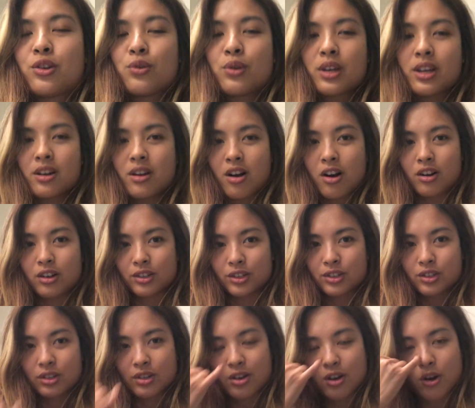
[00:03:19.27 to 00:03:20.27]
you can
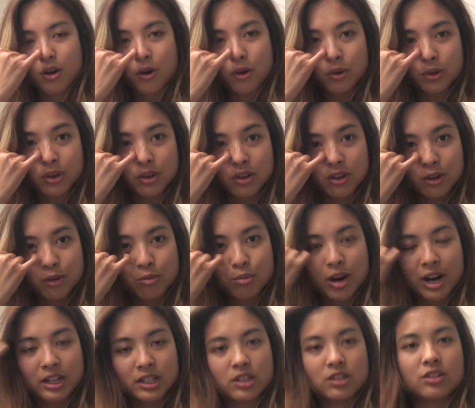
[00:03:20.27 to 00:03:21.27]
also,
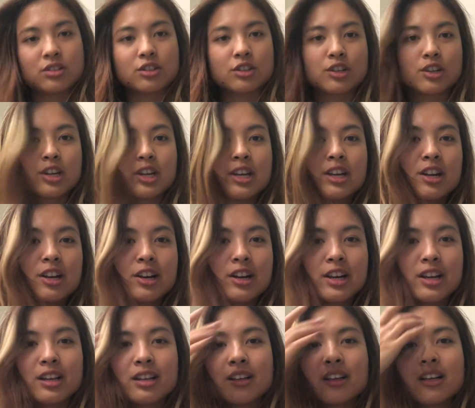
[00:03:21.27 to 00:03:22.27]
practice your
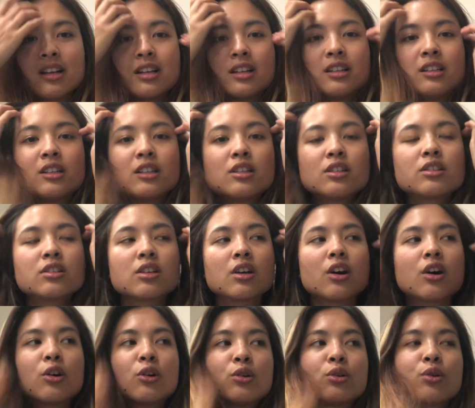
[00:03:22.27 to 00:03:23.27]
hearing. So
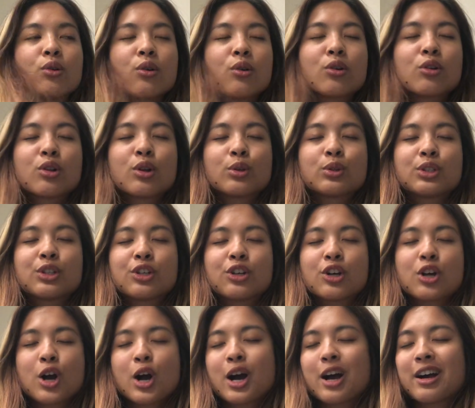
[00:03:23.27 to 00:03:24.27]
closing
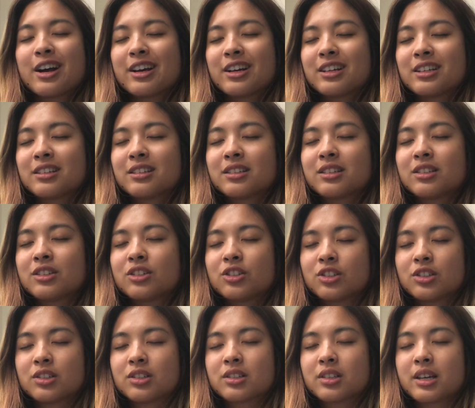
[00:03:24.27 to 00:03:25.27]
your eyes and
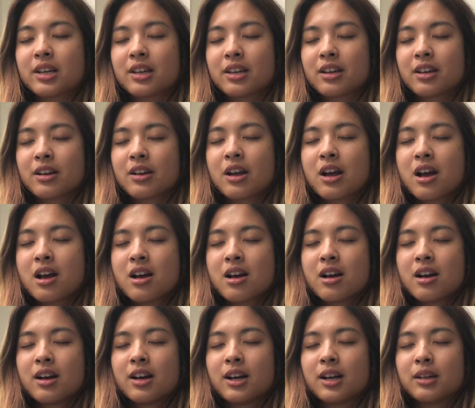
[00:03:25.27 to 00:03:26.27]
just like
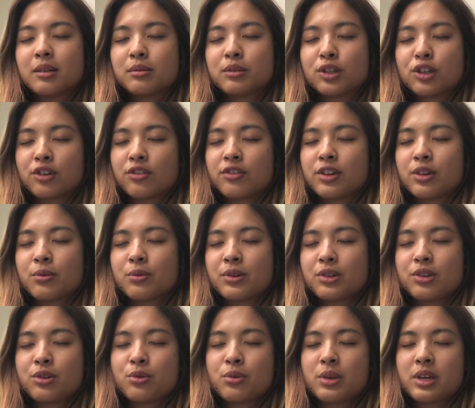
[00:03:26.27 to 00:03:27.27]
observing
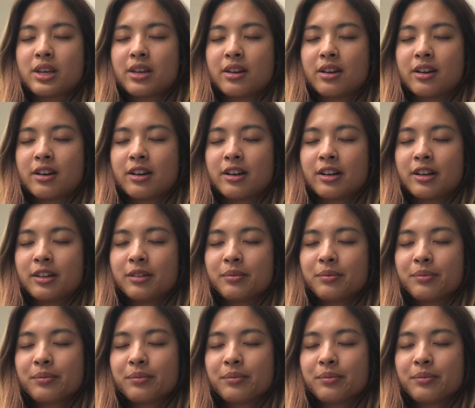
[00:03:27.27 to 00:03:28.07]
what you hear.